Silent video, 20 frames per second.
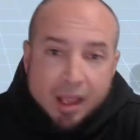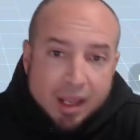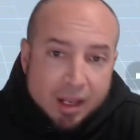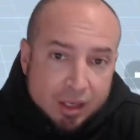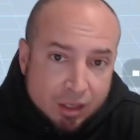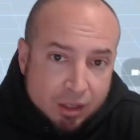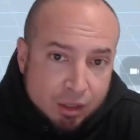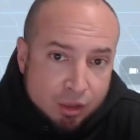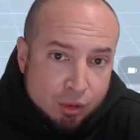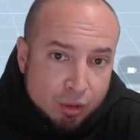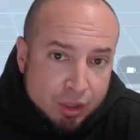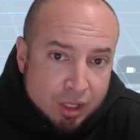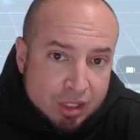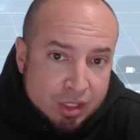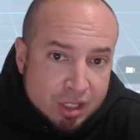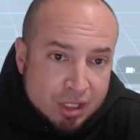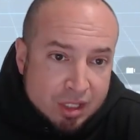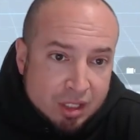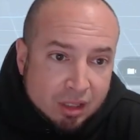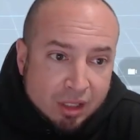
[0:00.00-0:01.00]
but you
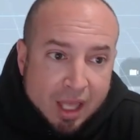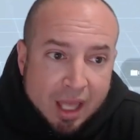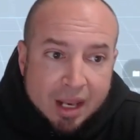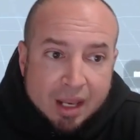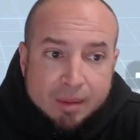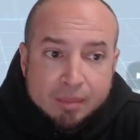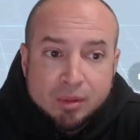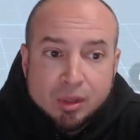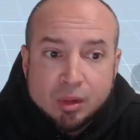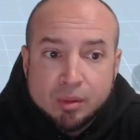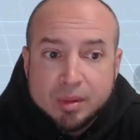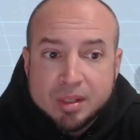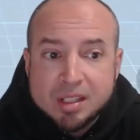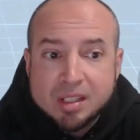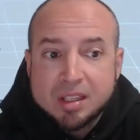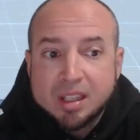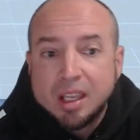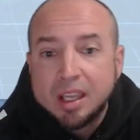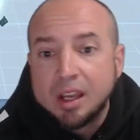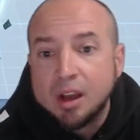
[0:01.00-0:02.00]
can just let him do
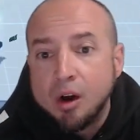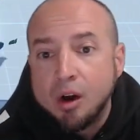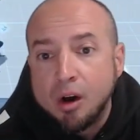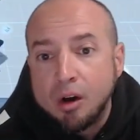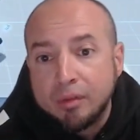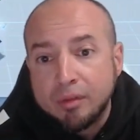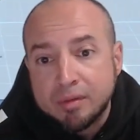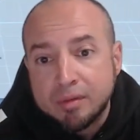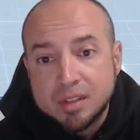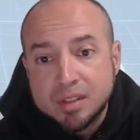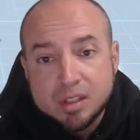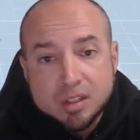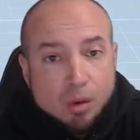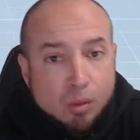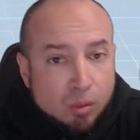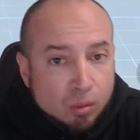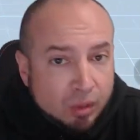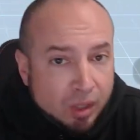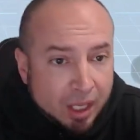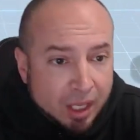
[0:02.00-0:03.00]
his thing off of
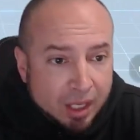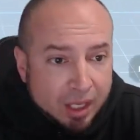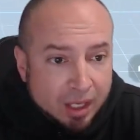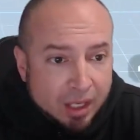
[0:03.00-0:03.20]
Soul